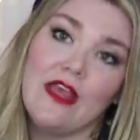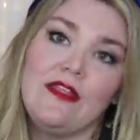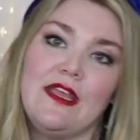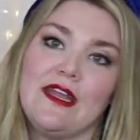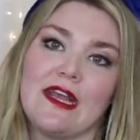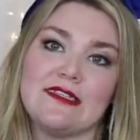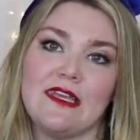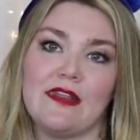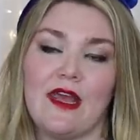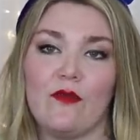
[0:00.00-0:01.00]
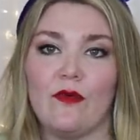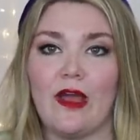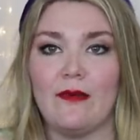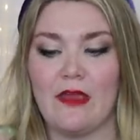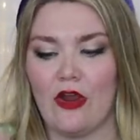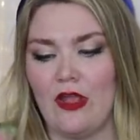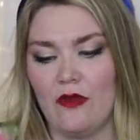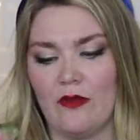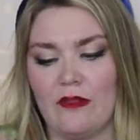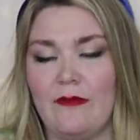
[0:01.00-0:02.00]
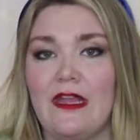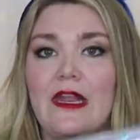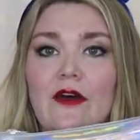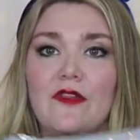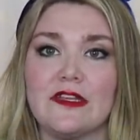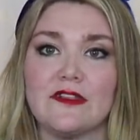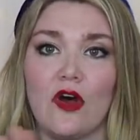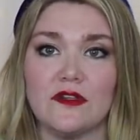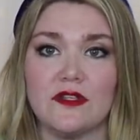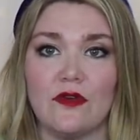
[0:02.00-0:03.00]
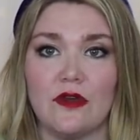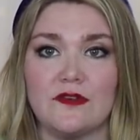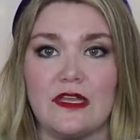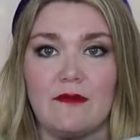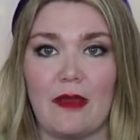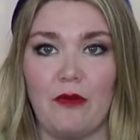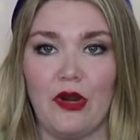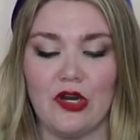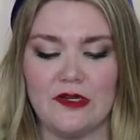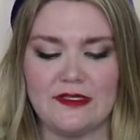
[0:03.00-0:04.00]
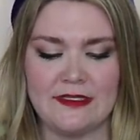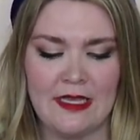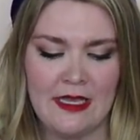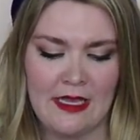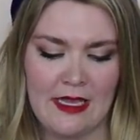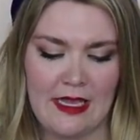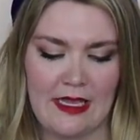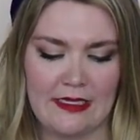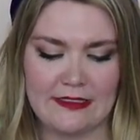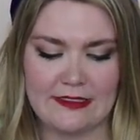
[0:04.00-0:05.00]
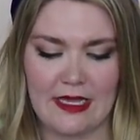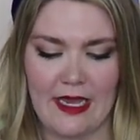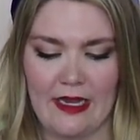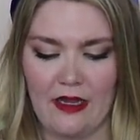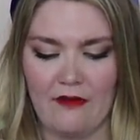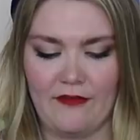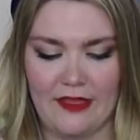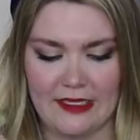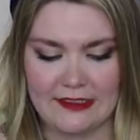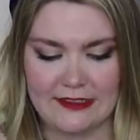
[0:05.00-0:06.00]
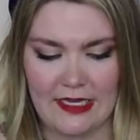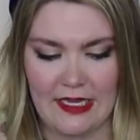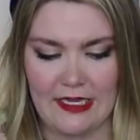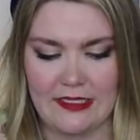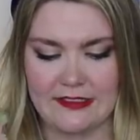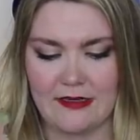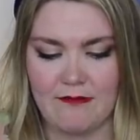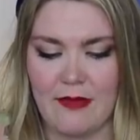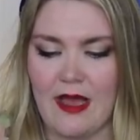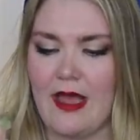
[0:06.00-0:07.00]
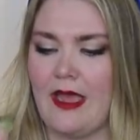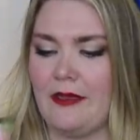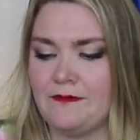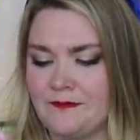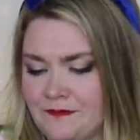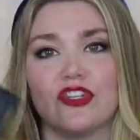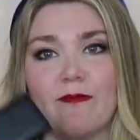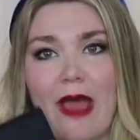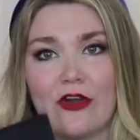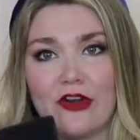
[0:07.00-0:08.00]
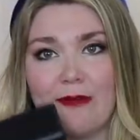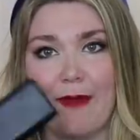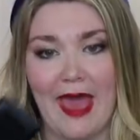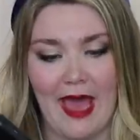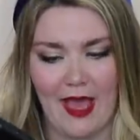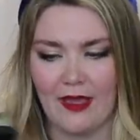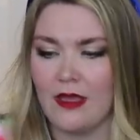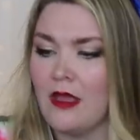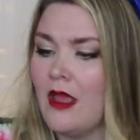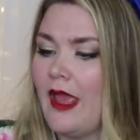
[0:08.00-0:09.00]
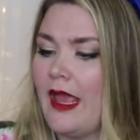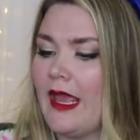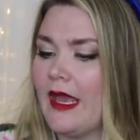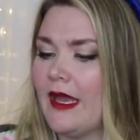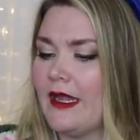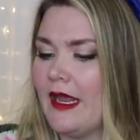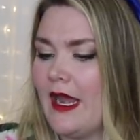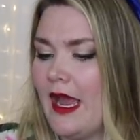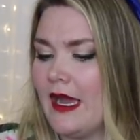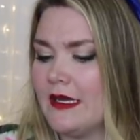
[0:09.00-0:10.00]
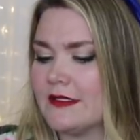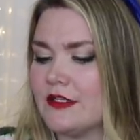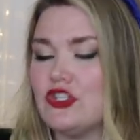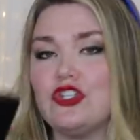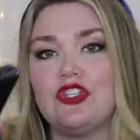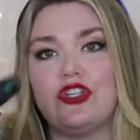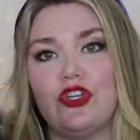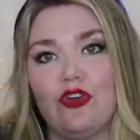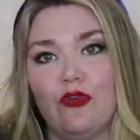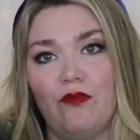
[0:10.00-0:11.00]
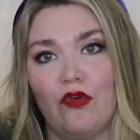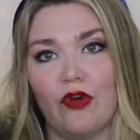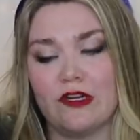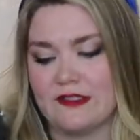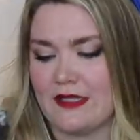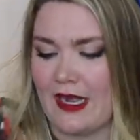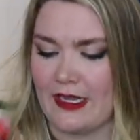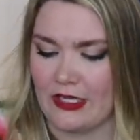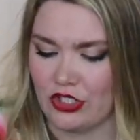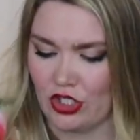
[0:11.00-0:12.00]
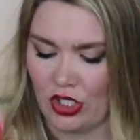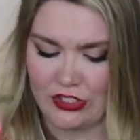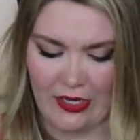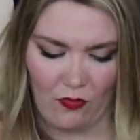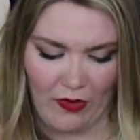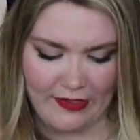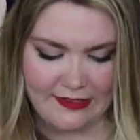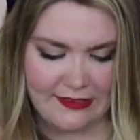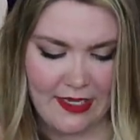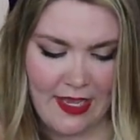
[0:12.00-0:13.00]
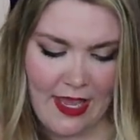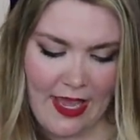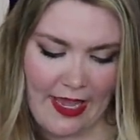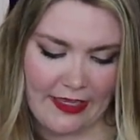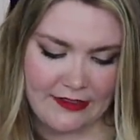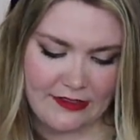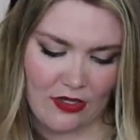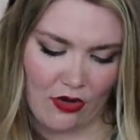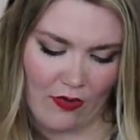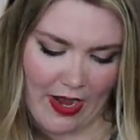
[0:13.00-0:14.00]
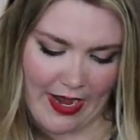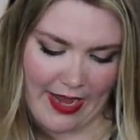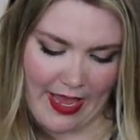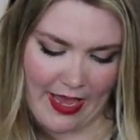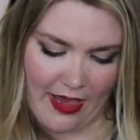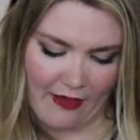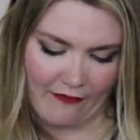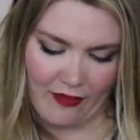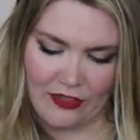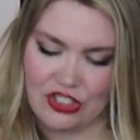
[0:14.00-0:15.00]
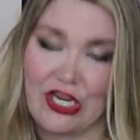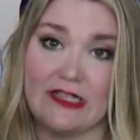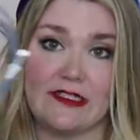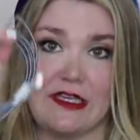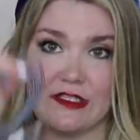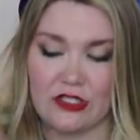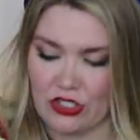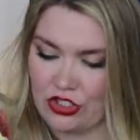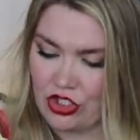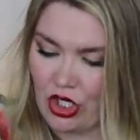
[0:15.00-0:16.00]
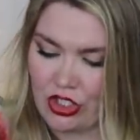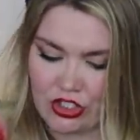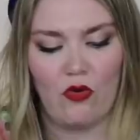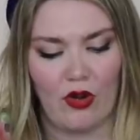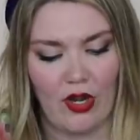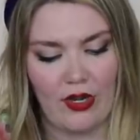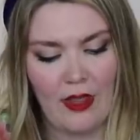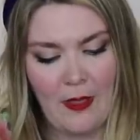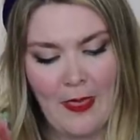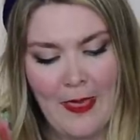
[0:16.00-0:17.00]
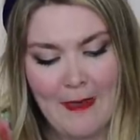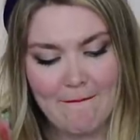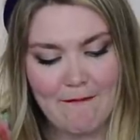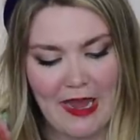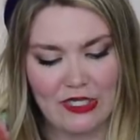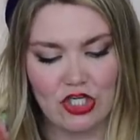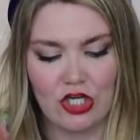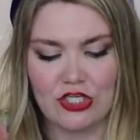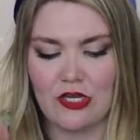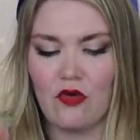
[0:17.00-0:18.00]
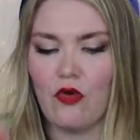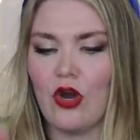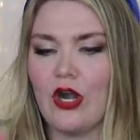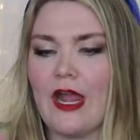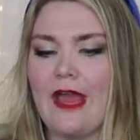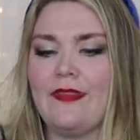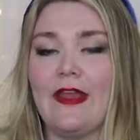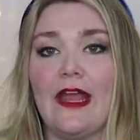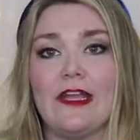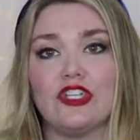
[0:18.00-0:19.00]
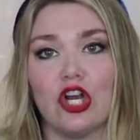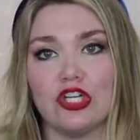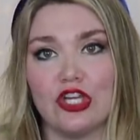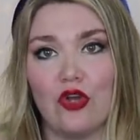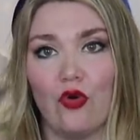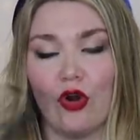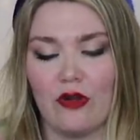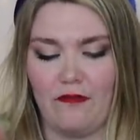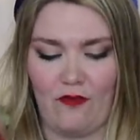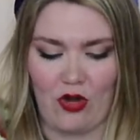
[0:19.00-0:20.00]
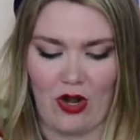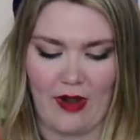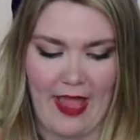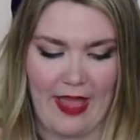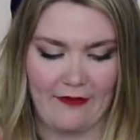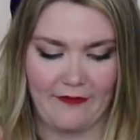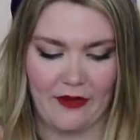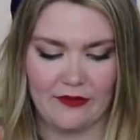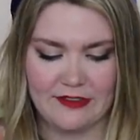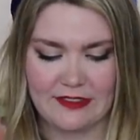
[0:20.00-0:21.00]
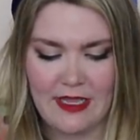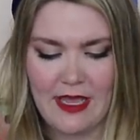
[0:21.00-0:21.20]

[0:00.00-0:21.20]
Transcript: The next thing that I, I'm carrying with me, now this also goes in my purse, Inside of this is my extra battery pack and it has two ports that it can charge at once. And so I have Jesse's charge cord, my charging cord, and then a charging cord for our headphones.